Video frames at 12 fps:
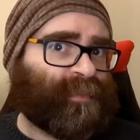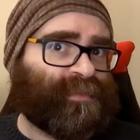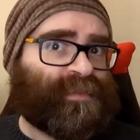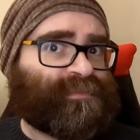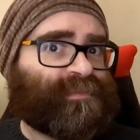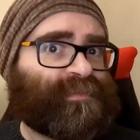
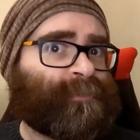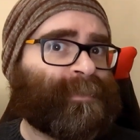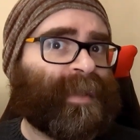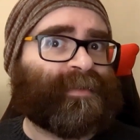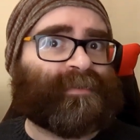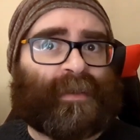This is the
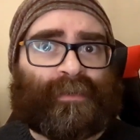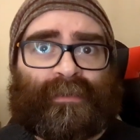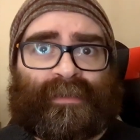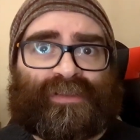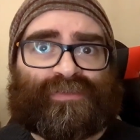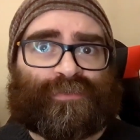band
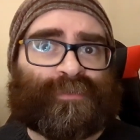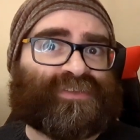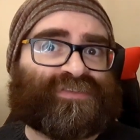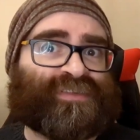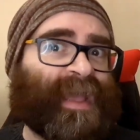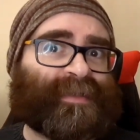unleashed from the
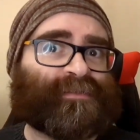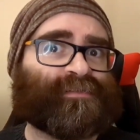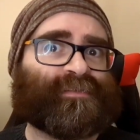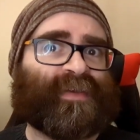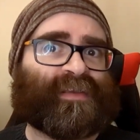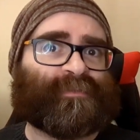
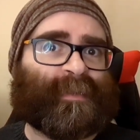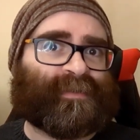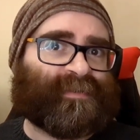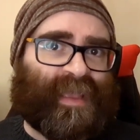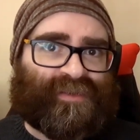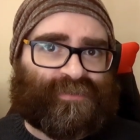shackles of
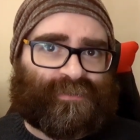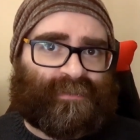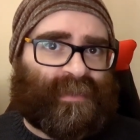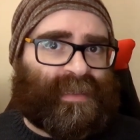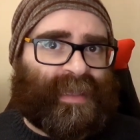expectation,